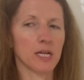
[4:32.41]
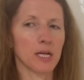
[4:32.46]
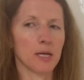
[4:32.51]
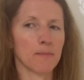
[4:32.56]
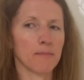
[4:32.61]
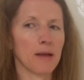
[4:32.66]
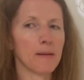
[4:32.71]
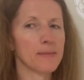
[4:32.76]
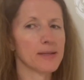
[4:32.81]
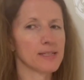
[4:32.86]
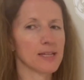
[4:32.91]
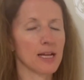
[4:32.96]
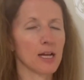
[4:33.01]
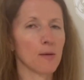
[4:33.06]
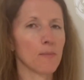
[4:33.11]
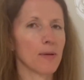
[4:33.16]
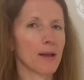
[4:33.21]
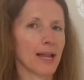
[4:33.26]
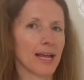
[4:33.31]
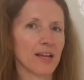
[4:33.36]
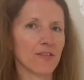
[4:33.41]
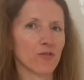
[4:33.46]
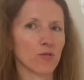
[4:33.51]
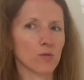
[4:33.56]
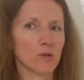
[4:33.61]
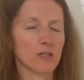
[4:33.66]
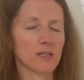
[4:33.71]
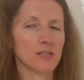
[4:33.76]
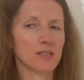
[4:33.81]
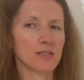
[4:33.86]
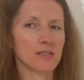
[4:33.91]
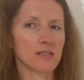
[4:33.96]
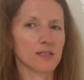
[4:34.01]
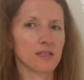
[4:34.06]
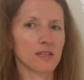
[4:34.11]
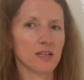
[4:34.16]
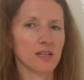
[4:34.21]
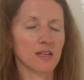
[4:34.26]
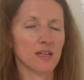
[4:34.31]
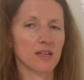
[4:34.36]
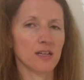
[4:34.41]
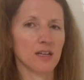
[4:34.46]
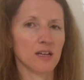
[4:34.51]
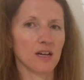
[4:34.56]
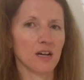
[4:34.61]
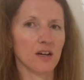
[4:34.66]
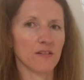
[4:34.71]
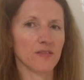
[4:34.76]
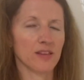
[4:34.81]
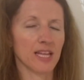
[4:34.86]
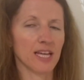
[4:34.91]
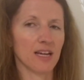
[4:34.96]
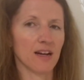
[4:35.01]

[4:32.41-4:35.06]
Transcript: Maybe it's like a playfulness of the